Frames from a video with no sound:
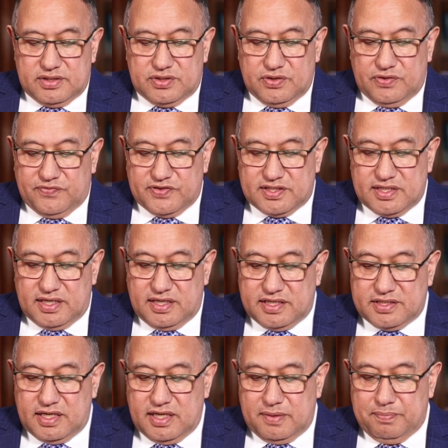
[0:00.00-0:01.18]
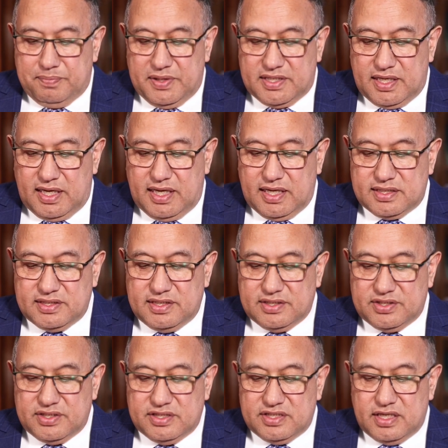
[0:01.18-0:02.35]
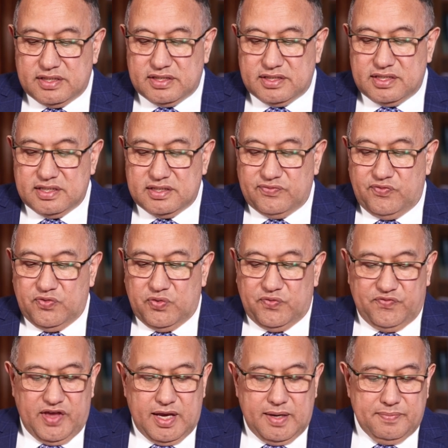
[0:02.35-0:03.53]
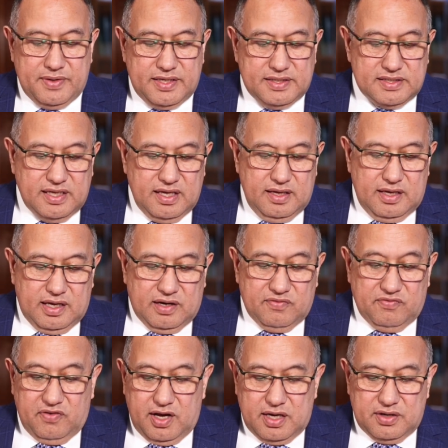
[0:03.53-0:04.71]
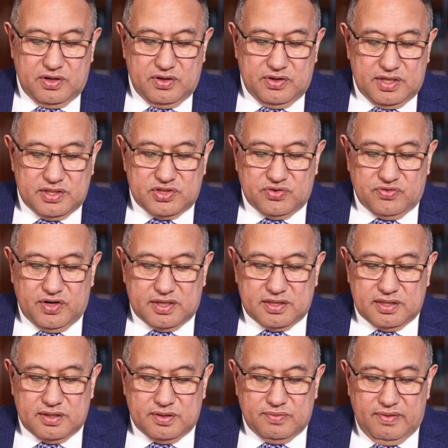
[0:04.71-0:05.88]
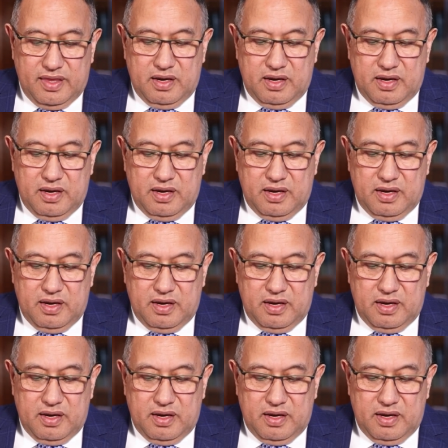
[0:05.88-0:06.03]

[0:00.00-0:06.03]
to facilitate better access to justice for families and whānau interacting